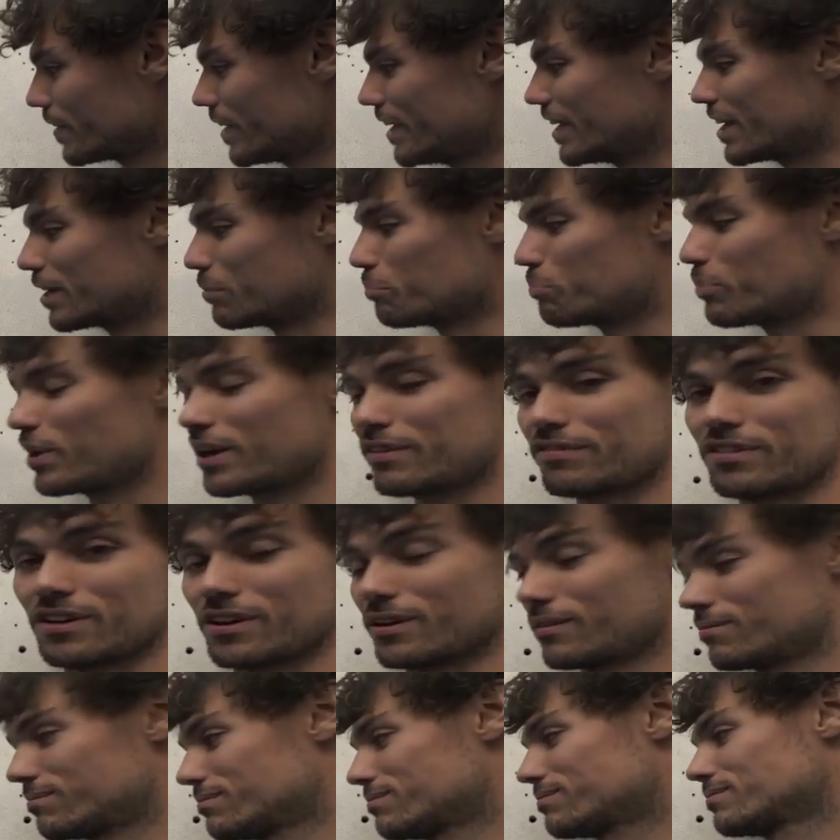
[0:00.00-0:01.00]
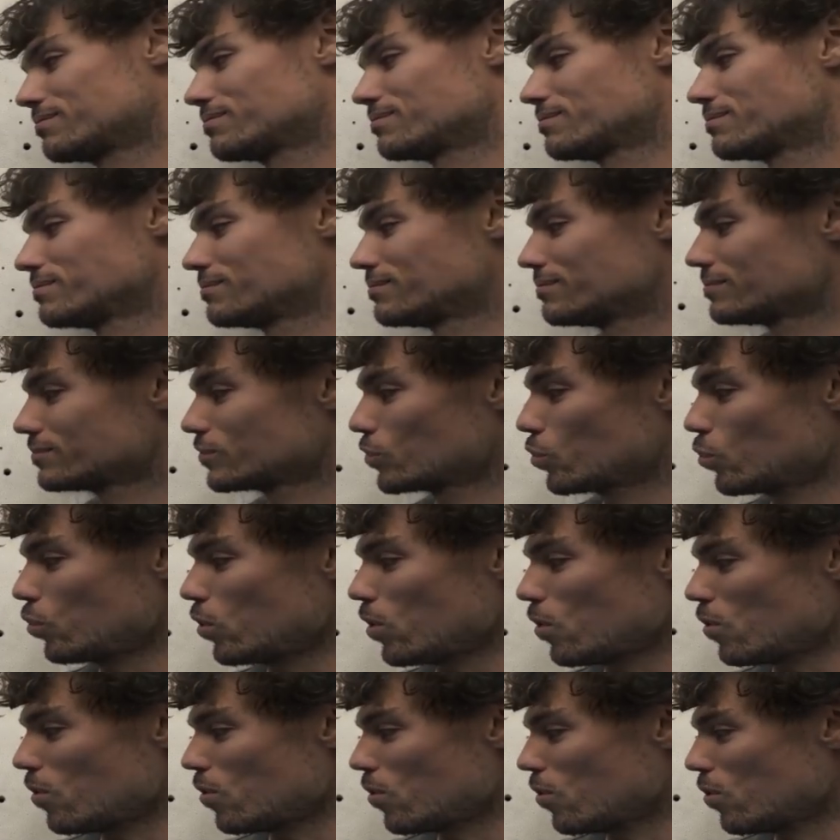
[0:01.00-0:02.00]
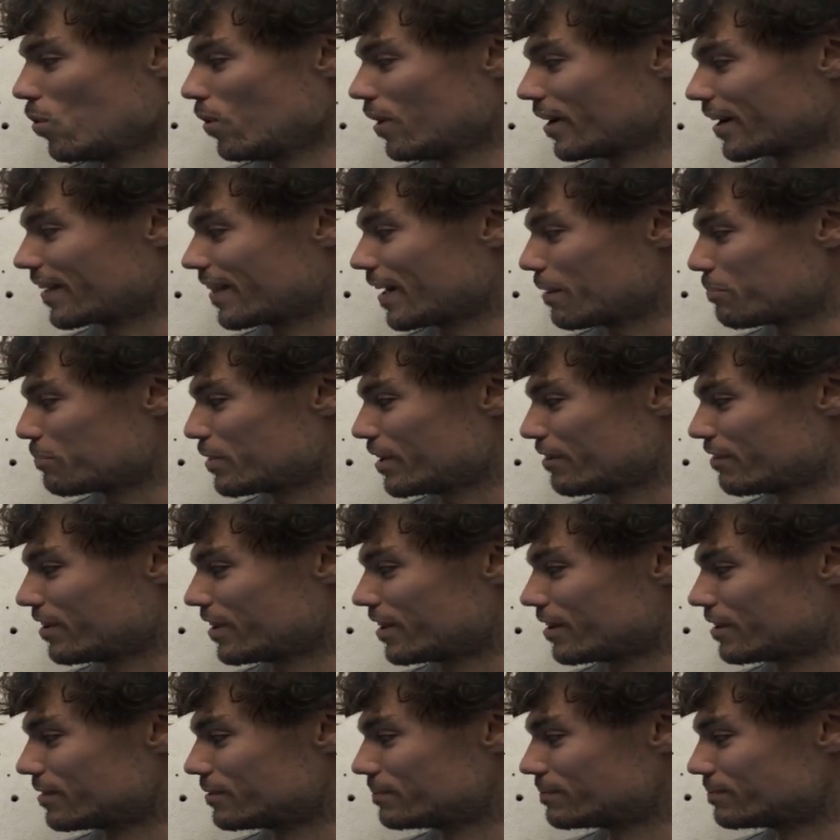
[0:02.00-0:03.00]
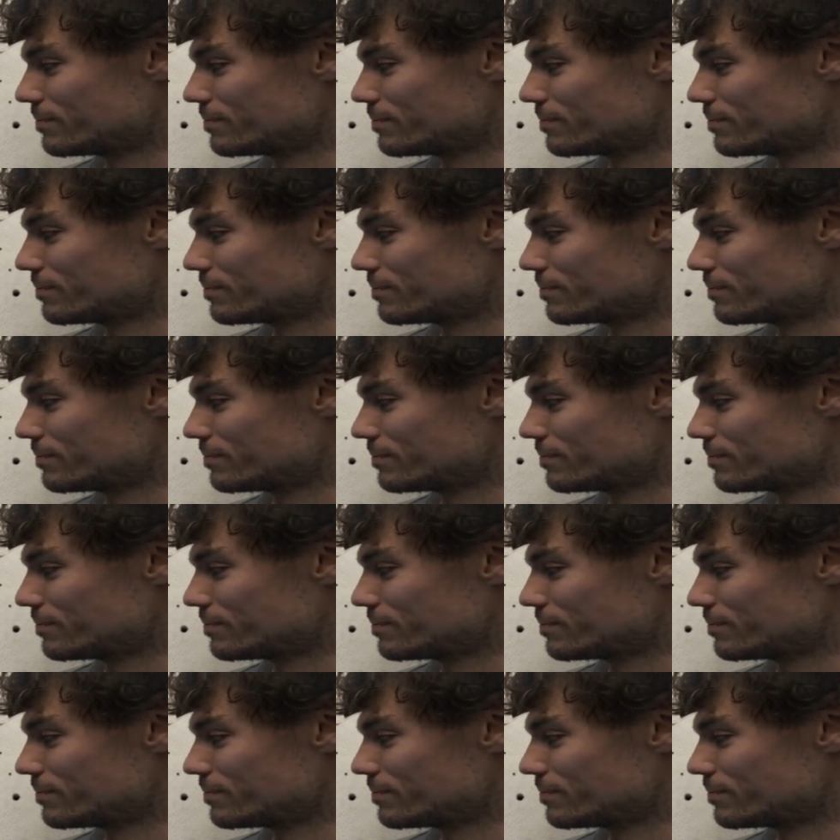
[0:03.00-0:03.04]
he can pivot. Ooh, look at that pivot.